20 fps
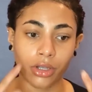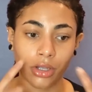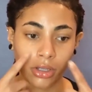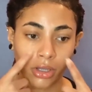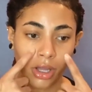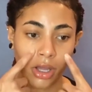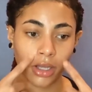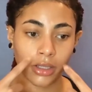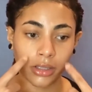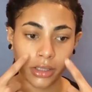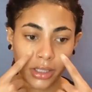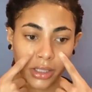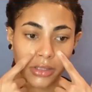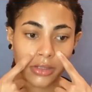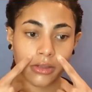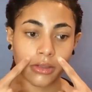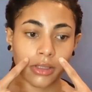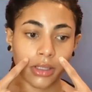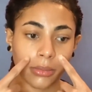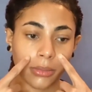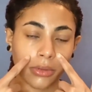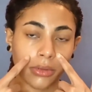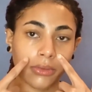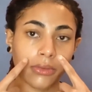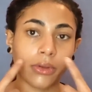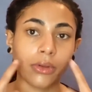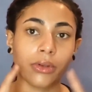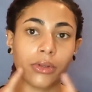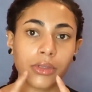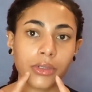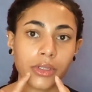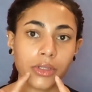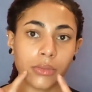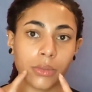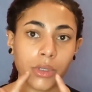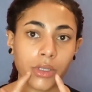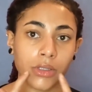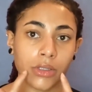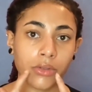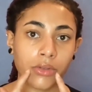along the nasolabial folds as
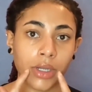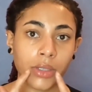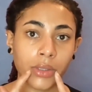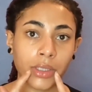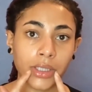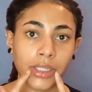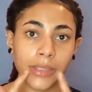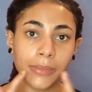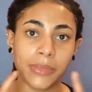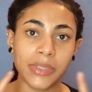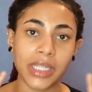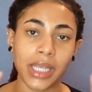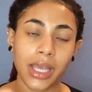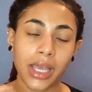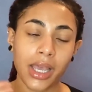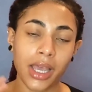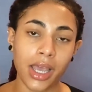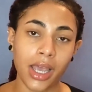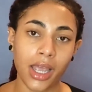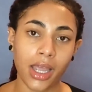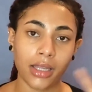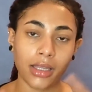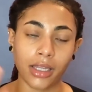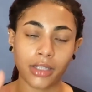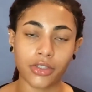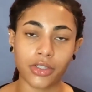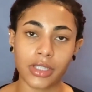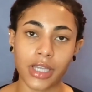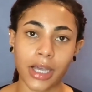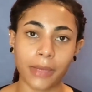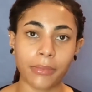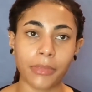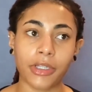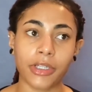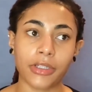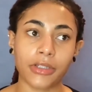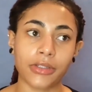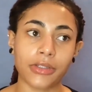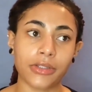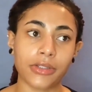well as around the lips, and that just
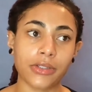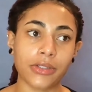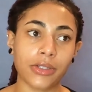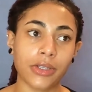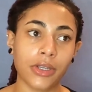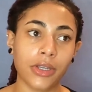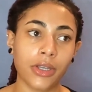happens